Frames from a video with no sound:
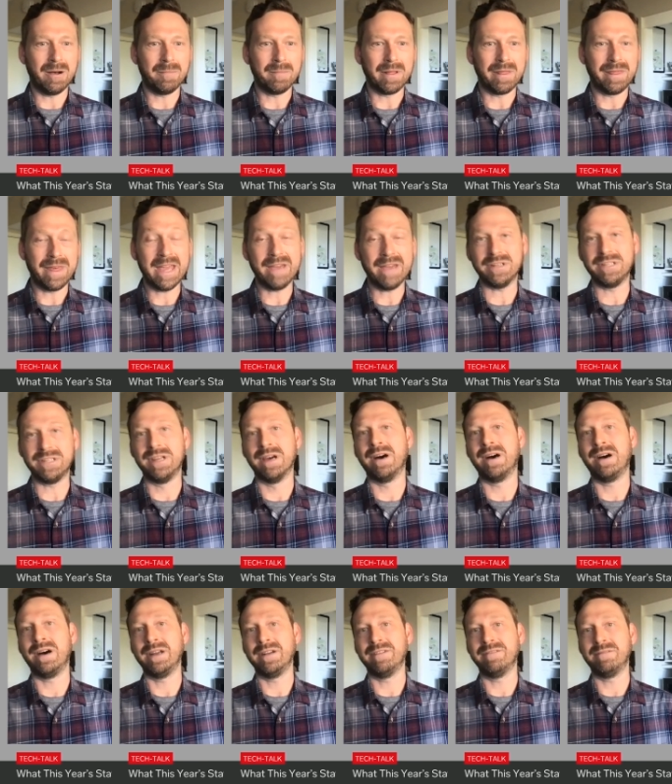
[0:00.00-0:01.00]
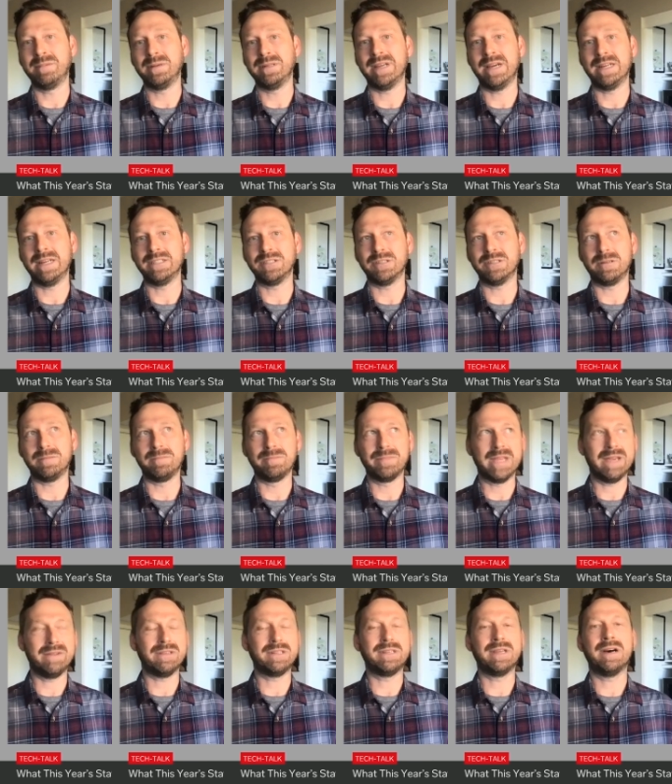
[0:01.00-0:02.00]
they have a ton of potential. They
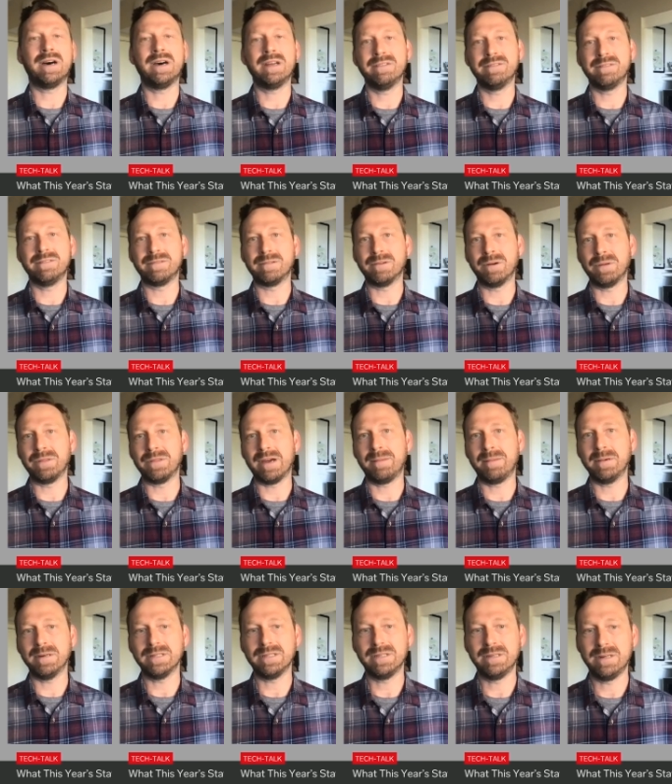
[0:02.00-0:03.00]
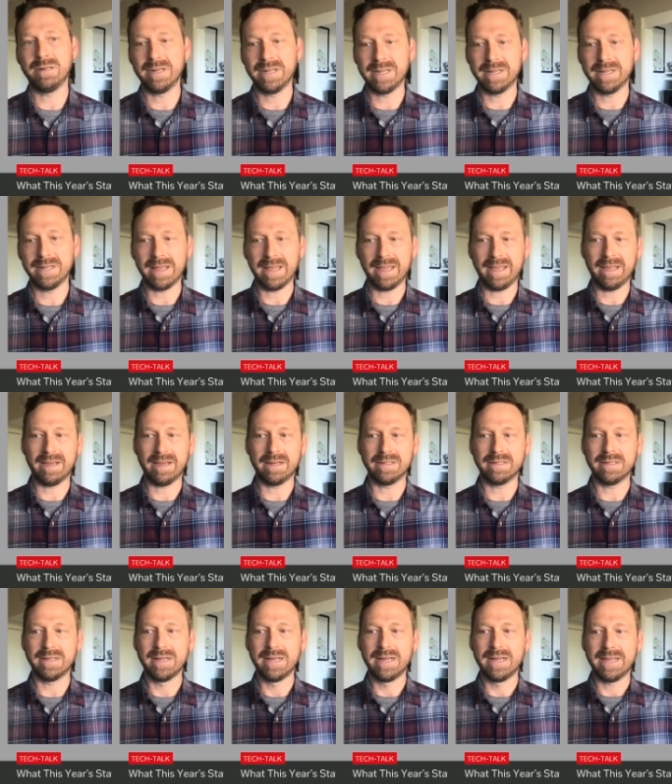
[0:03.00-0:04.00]
have a ton of growth opportunity, and
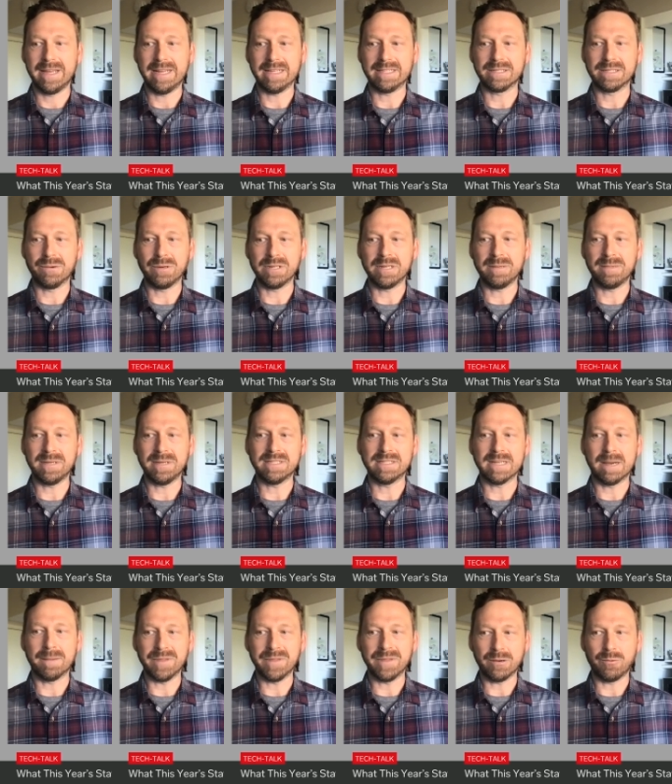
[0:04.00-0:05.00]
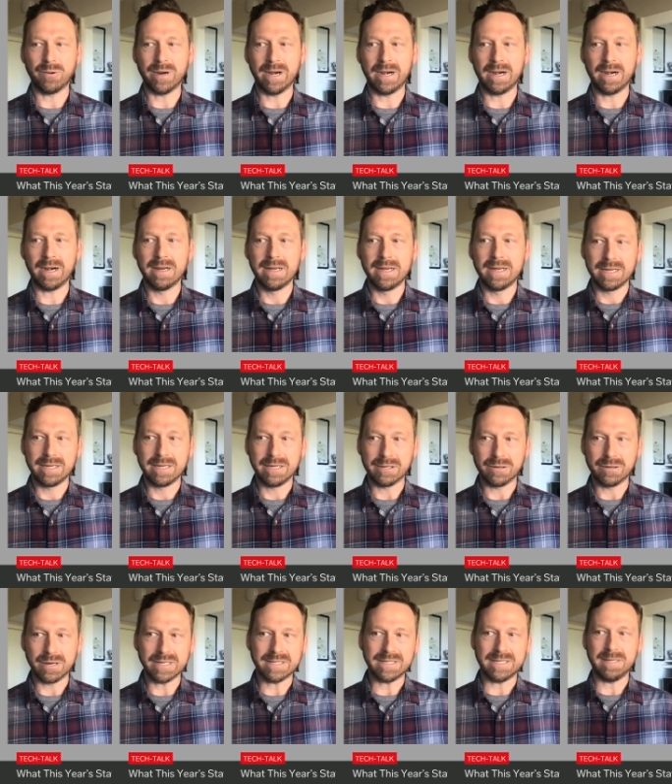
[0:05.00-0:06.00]
it's going to be something where you're
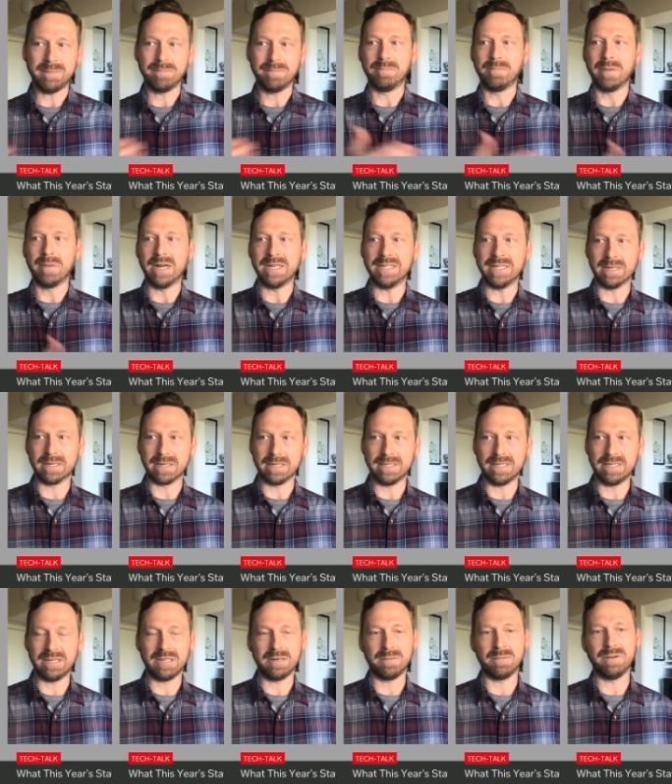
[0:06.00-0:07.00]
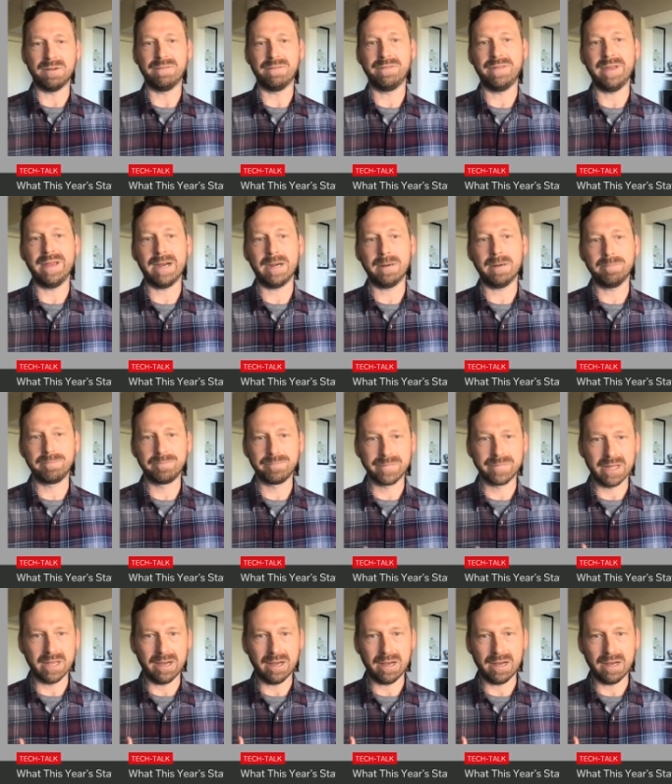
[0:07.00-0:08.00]
going to see budget continue to move there
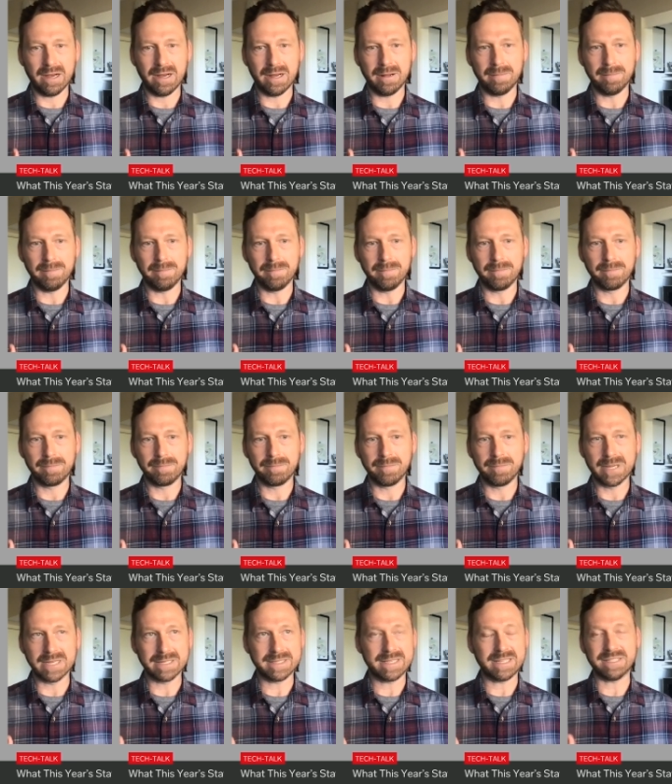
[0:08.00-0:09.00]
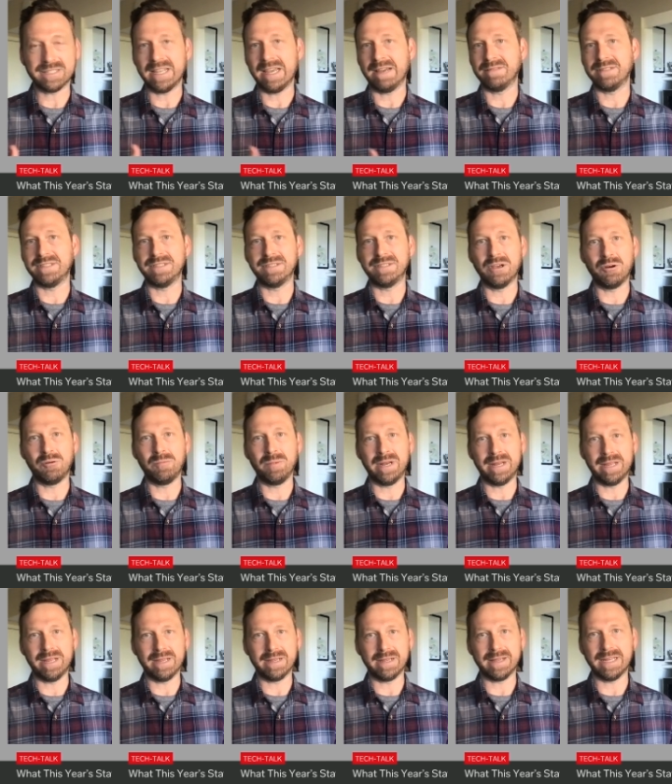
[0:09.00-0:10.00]
because they just have so
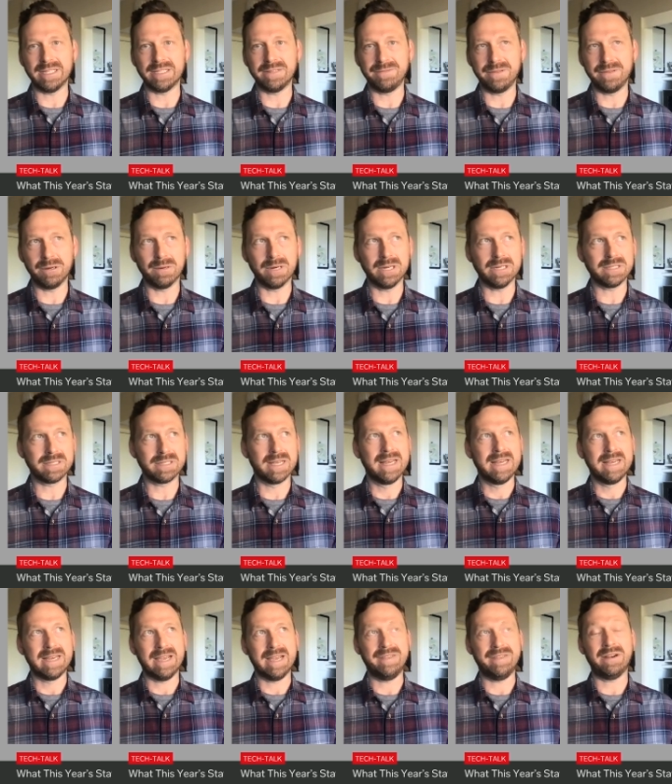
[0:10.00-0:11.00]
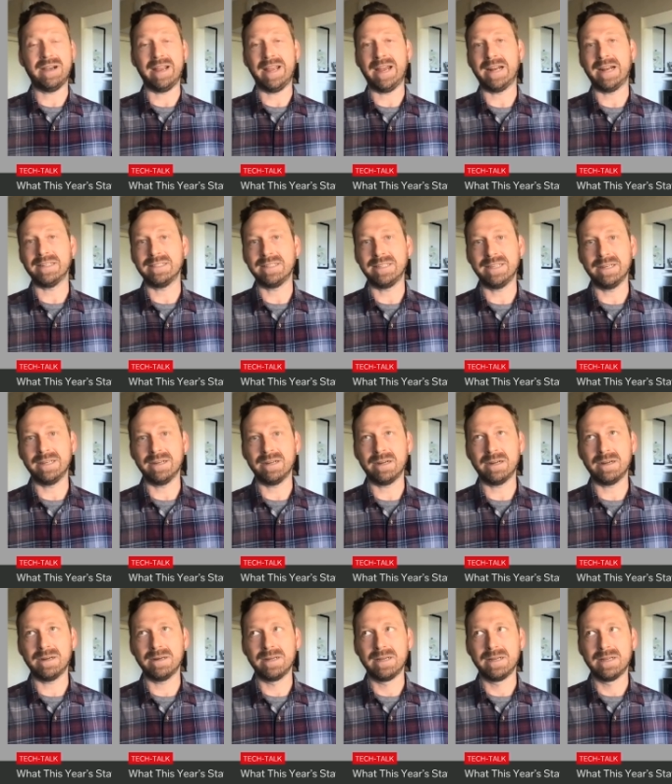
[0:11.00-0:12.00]
many engaged viewers. And their ad
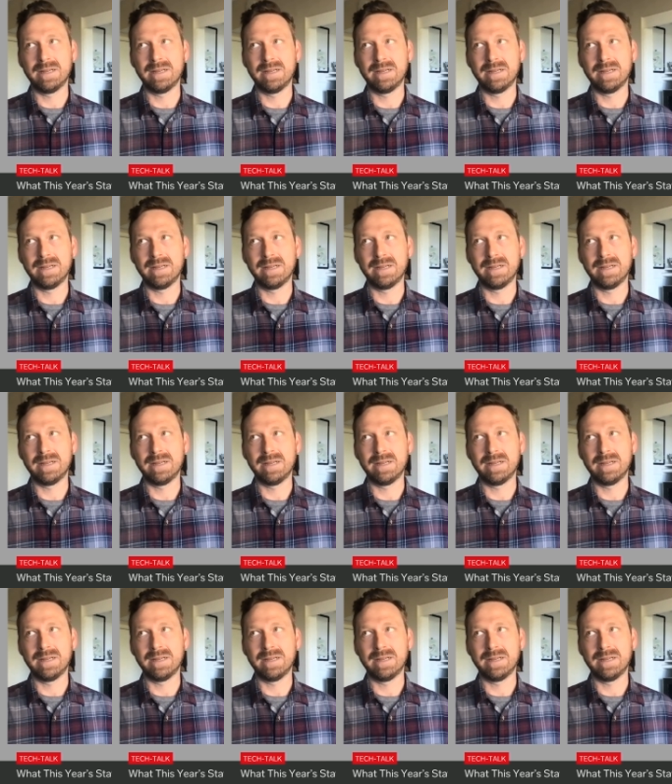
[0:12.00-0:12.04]
tier,